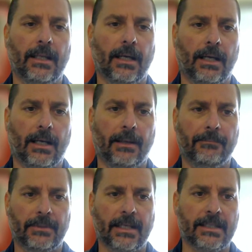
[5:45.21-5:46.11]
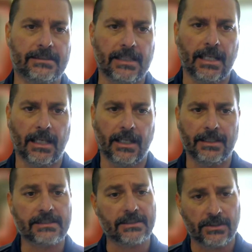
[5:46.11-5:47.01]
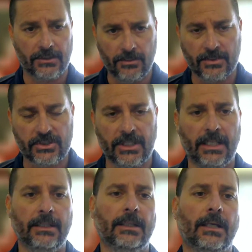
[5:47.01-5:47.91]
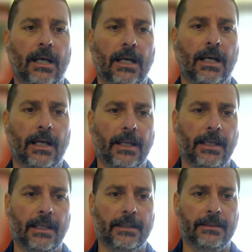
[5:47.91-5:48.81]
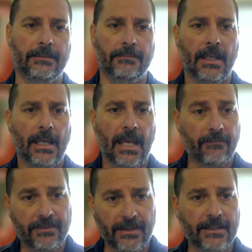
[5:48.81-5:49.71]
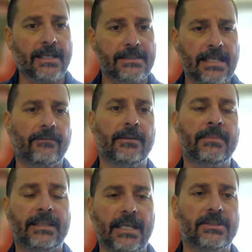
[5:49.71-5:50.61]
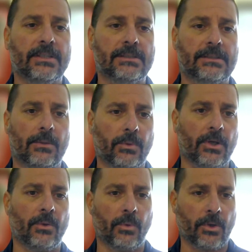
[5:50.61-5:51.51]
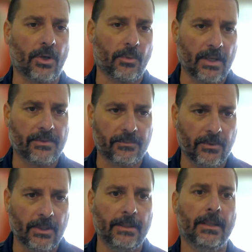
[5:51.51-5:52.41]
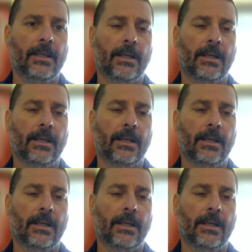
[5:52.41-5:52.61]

Um, like you said, uh, this is a new machine. Uh, it, everything does have limitations. We're going to work our way through it.